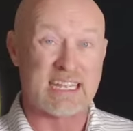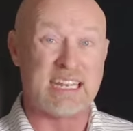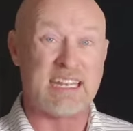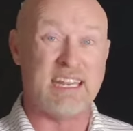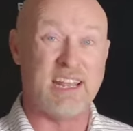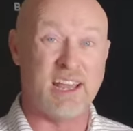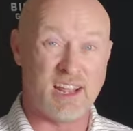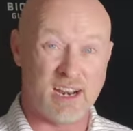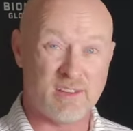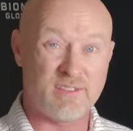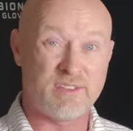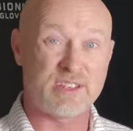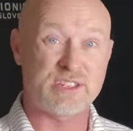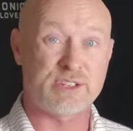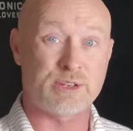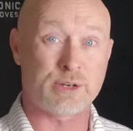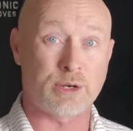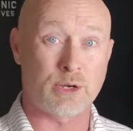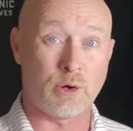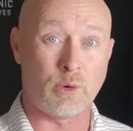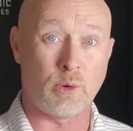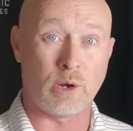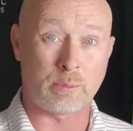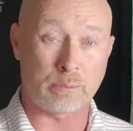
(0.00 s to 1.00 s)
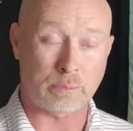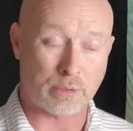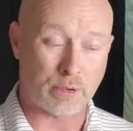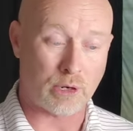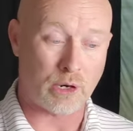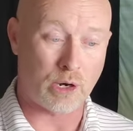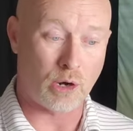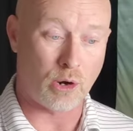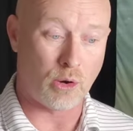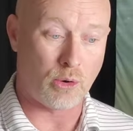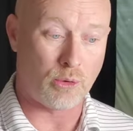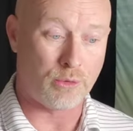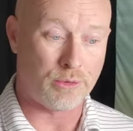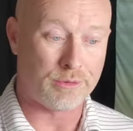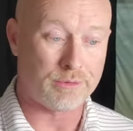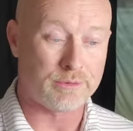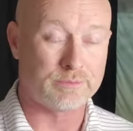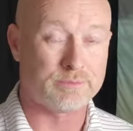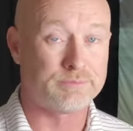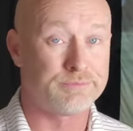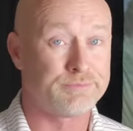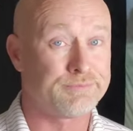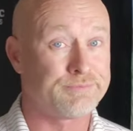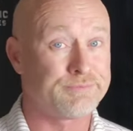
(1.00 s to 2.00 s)
None of us are going pro.
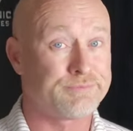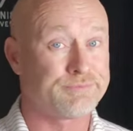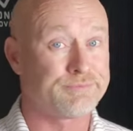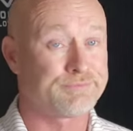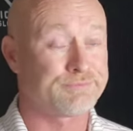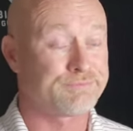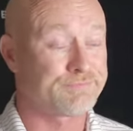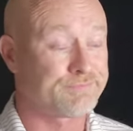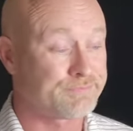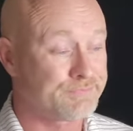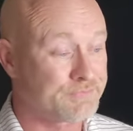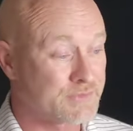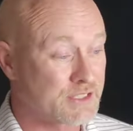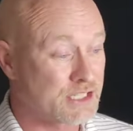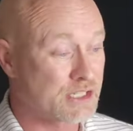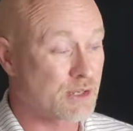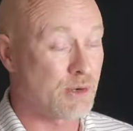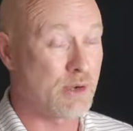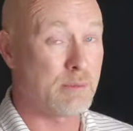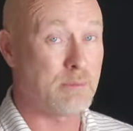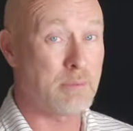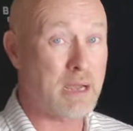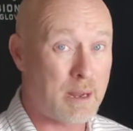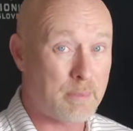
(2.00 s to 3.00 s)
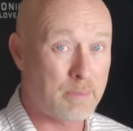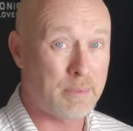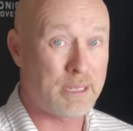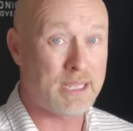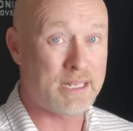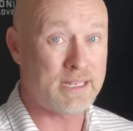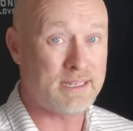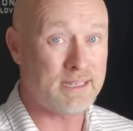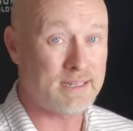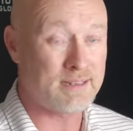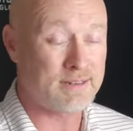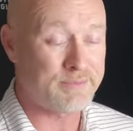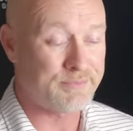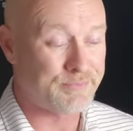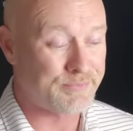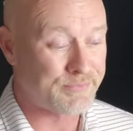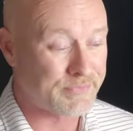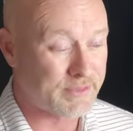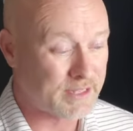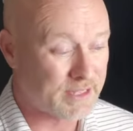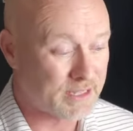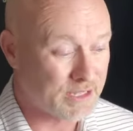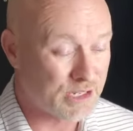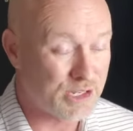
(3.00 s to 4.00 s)
So, in my opinion,
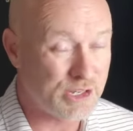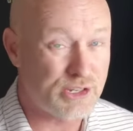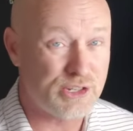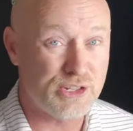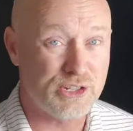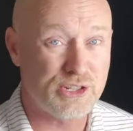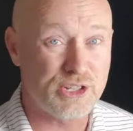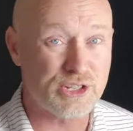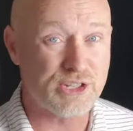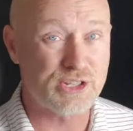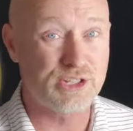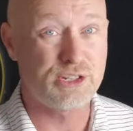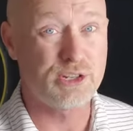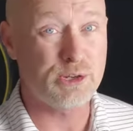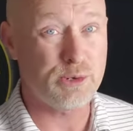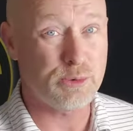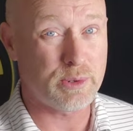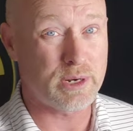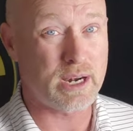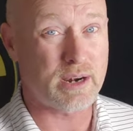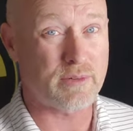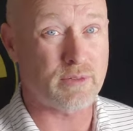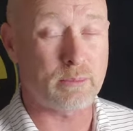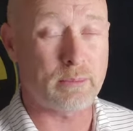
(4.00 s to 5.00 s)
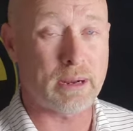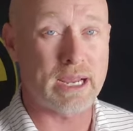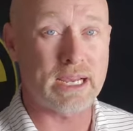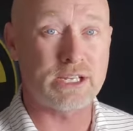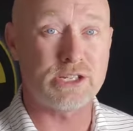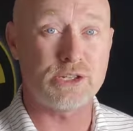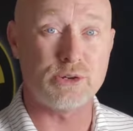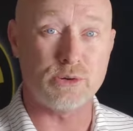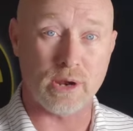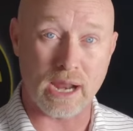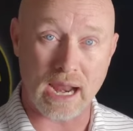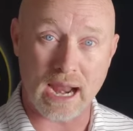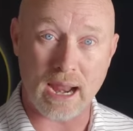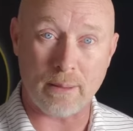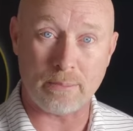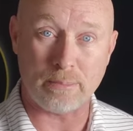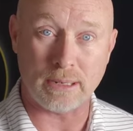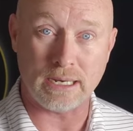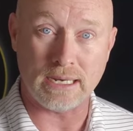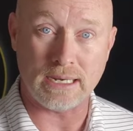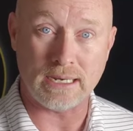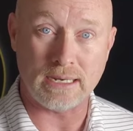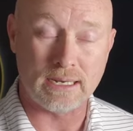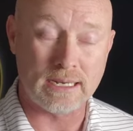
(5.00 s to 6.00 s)
you should just do whatever makes you
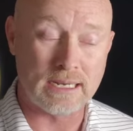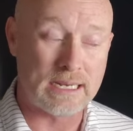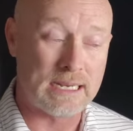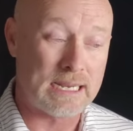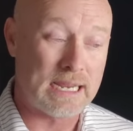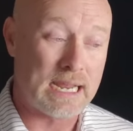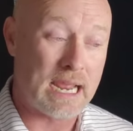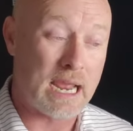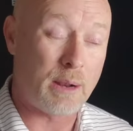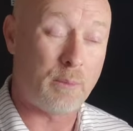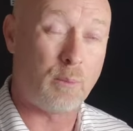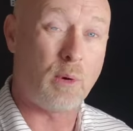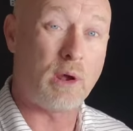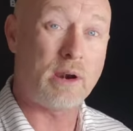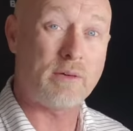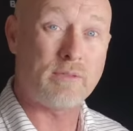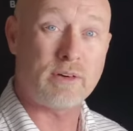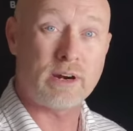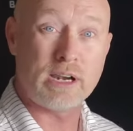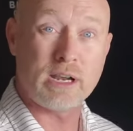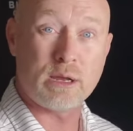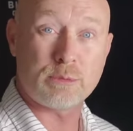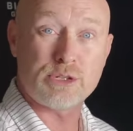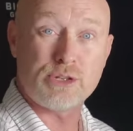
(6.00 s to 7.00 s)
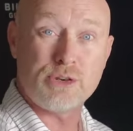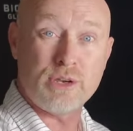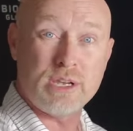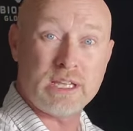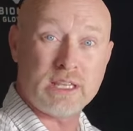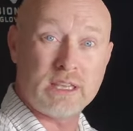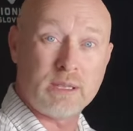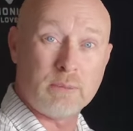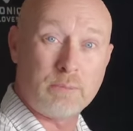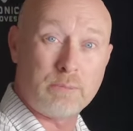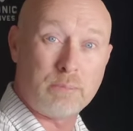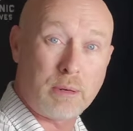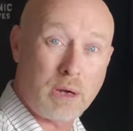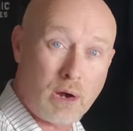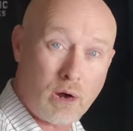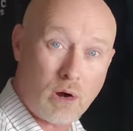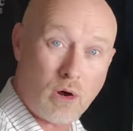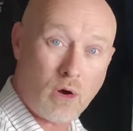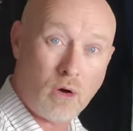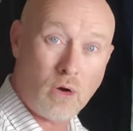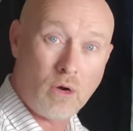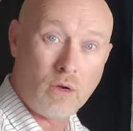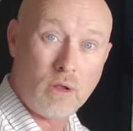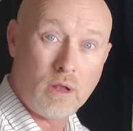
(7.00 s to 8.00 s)
happy and whatever helps you hit the
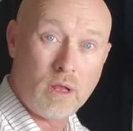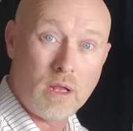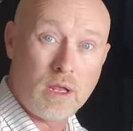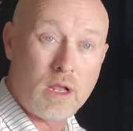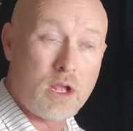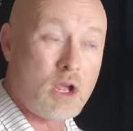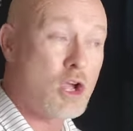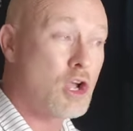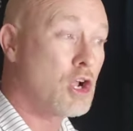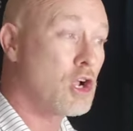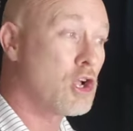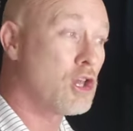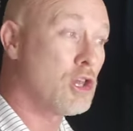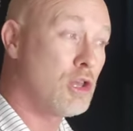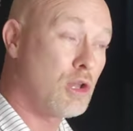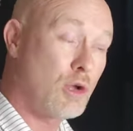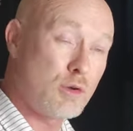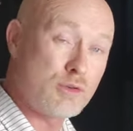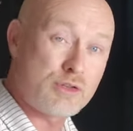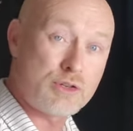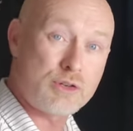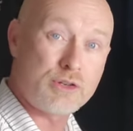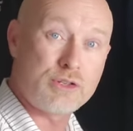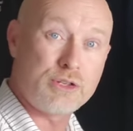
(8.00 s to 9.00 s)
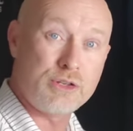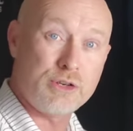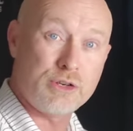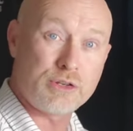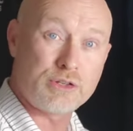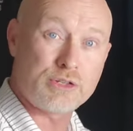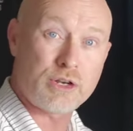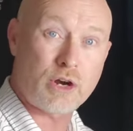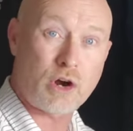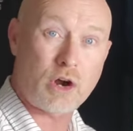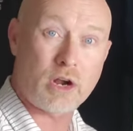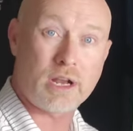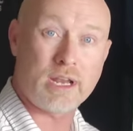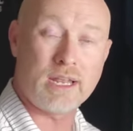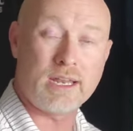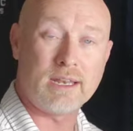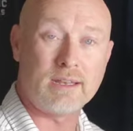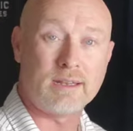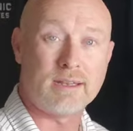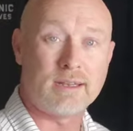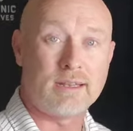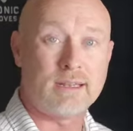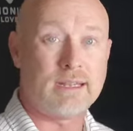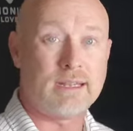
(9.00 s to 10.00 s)
ball closer to your target